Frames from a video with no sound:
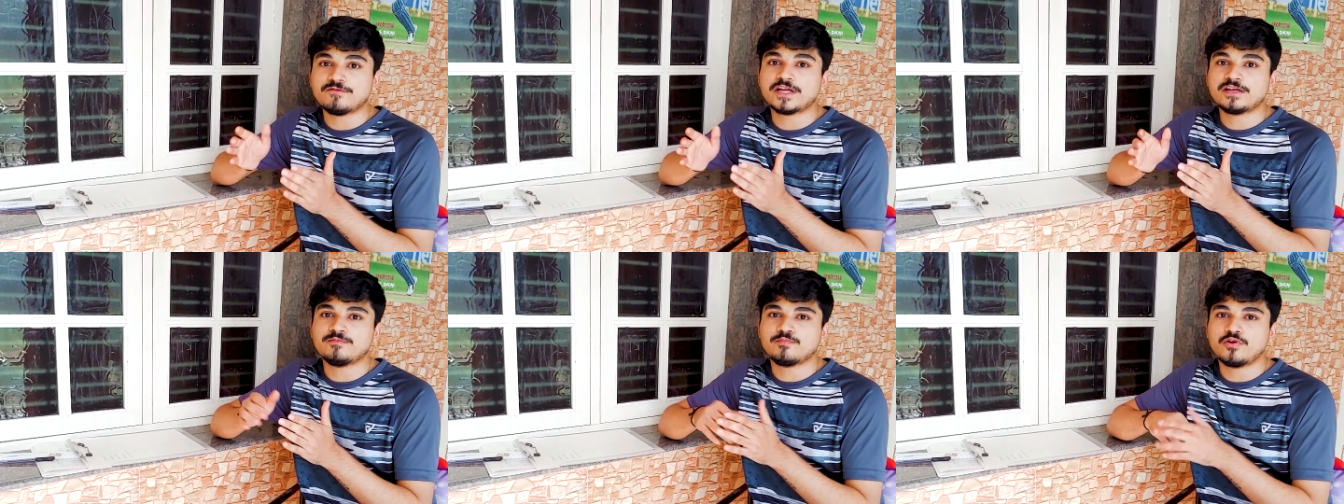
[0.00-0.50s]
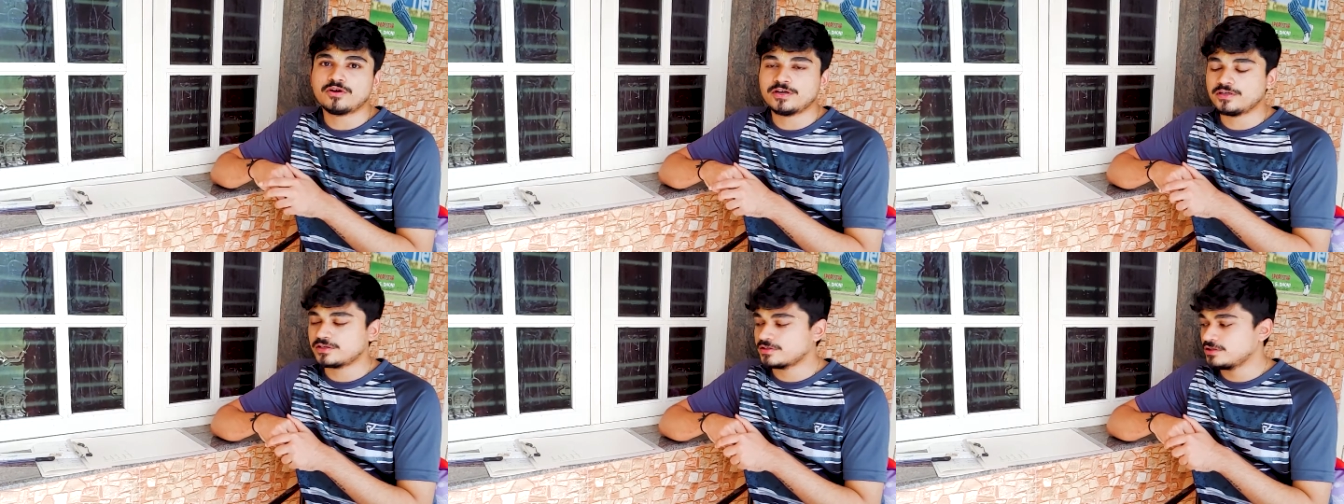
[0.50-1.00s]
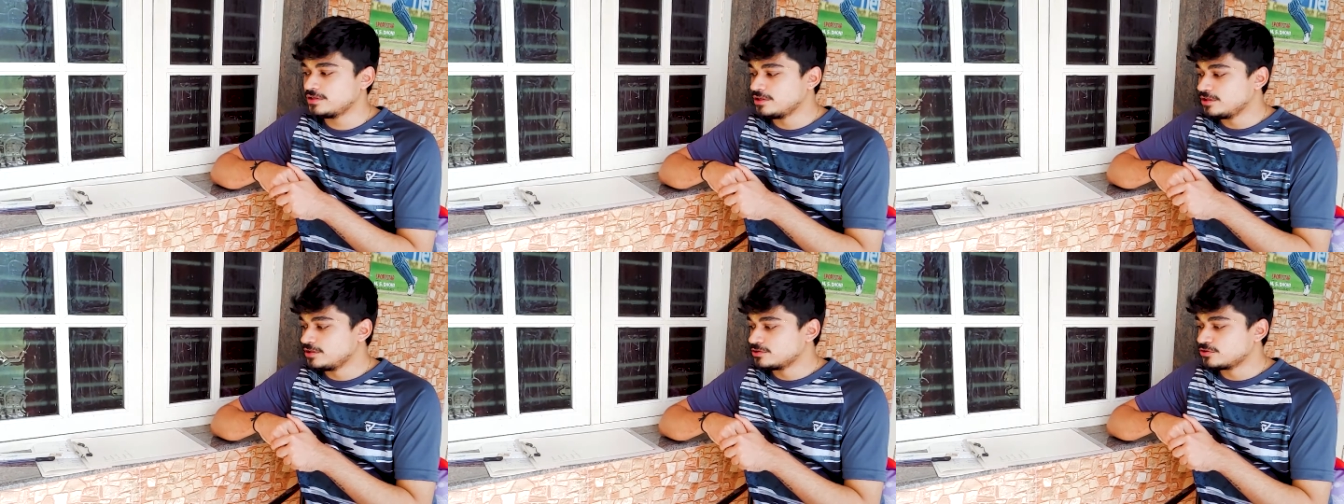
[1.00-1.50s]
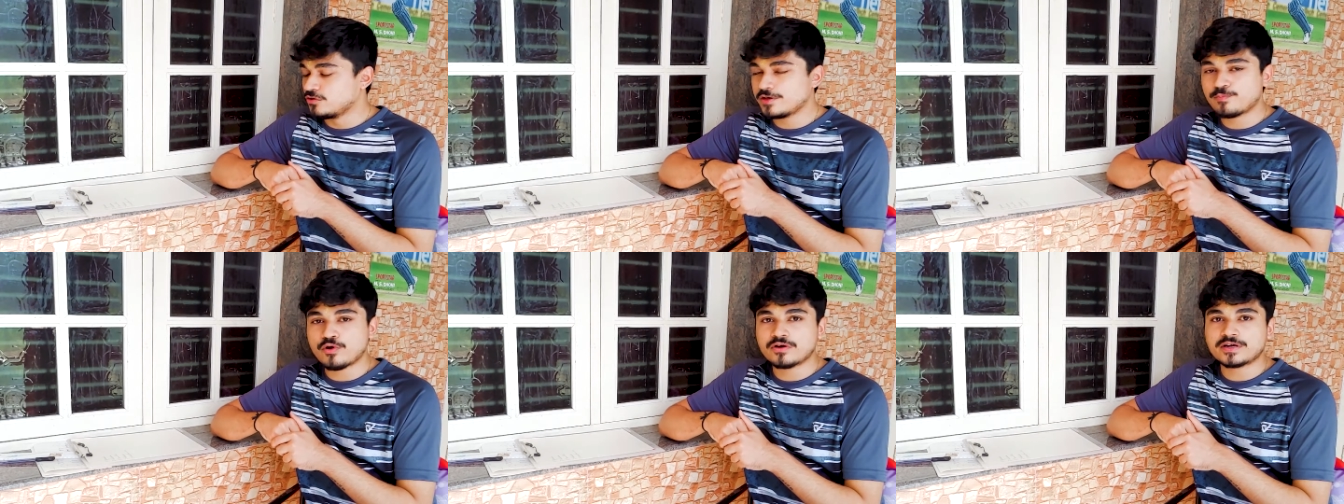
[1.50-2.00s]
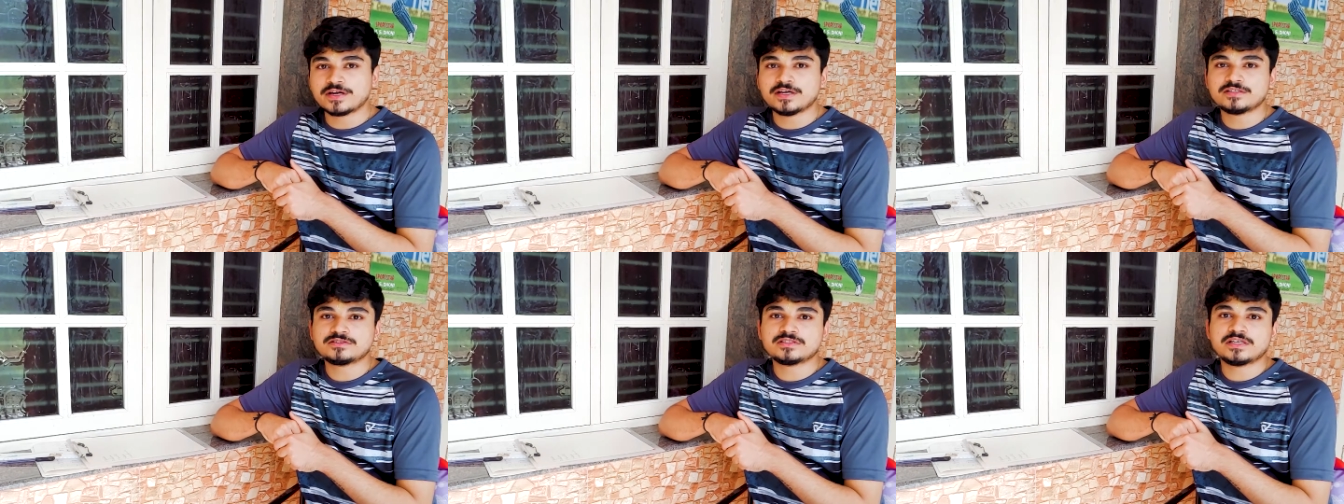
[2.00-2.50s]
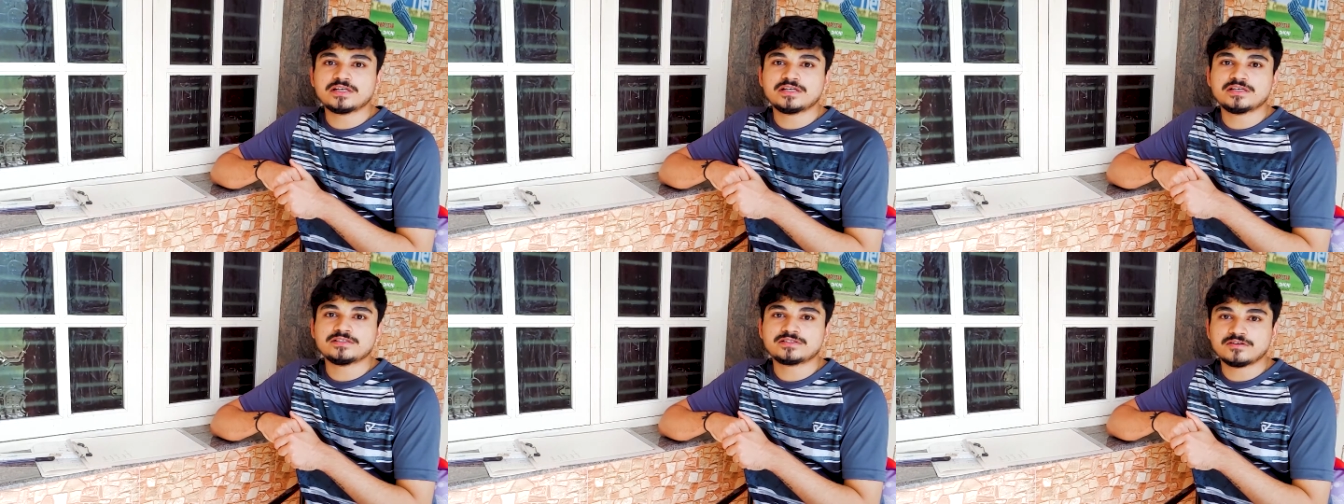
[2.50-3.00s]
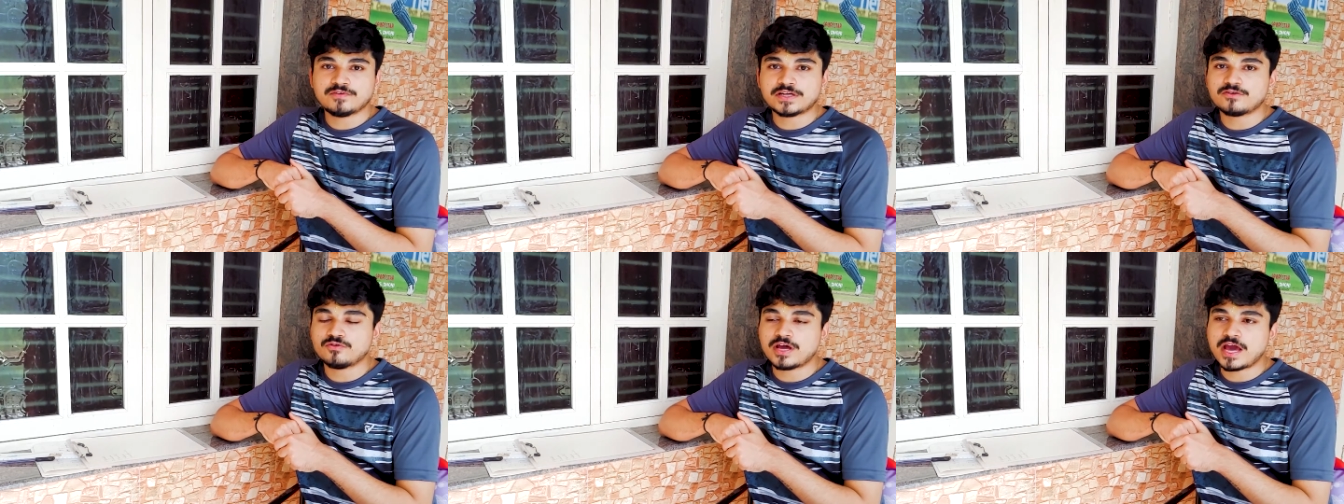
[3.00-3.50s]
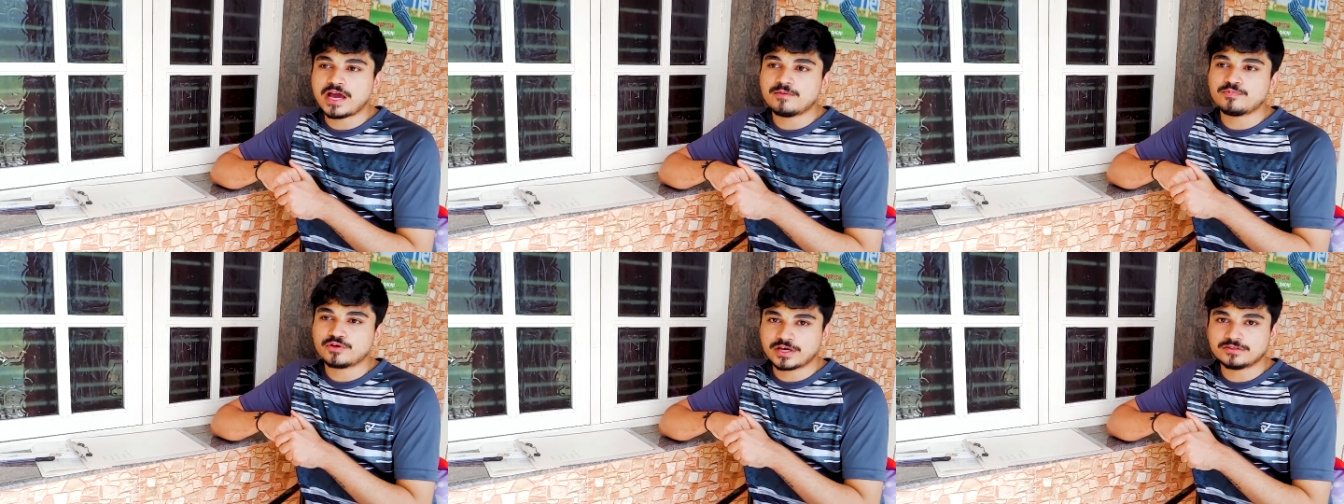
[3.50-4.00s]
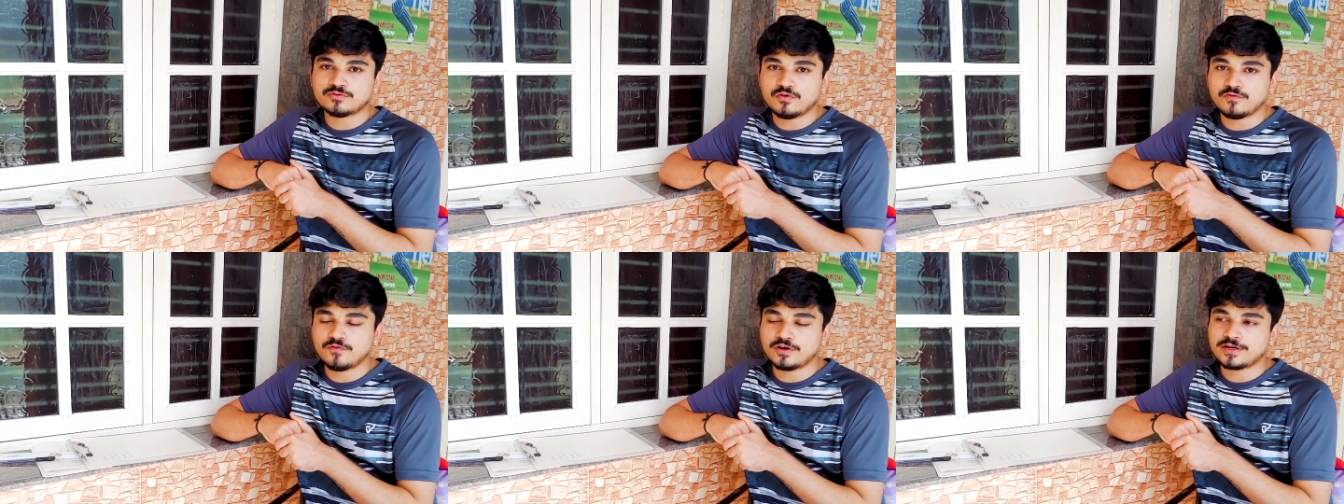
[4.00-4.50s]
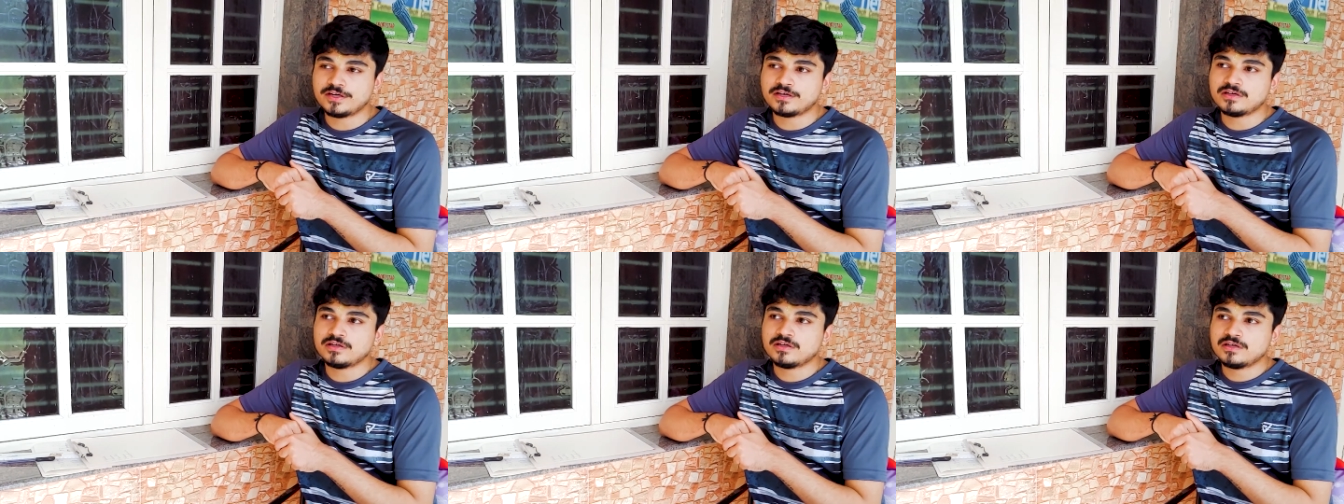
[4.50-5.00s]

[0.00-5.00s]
very important so Hippocrates is a very good app you can go for it